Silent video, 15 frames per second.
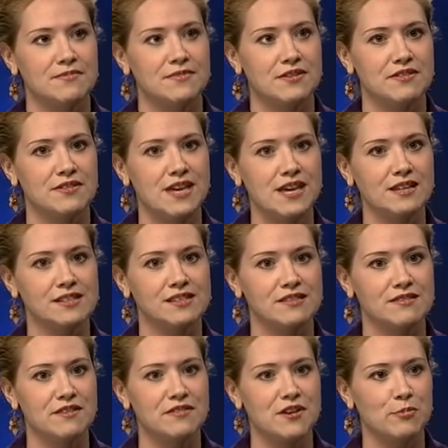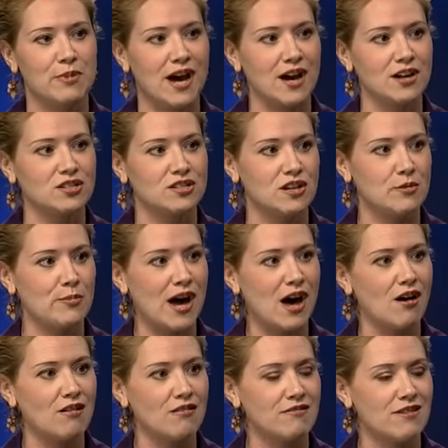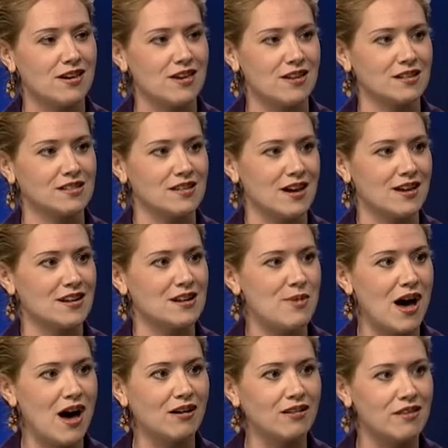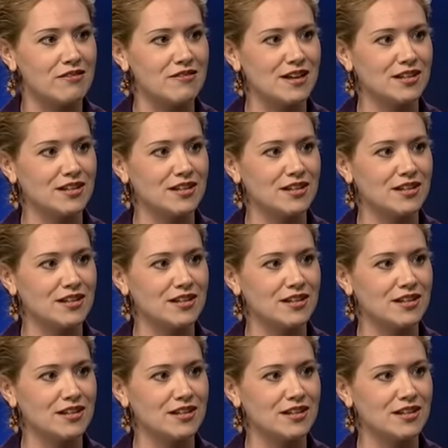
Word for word: the things that they're passionate about, they get excited about. The mm -hmm.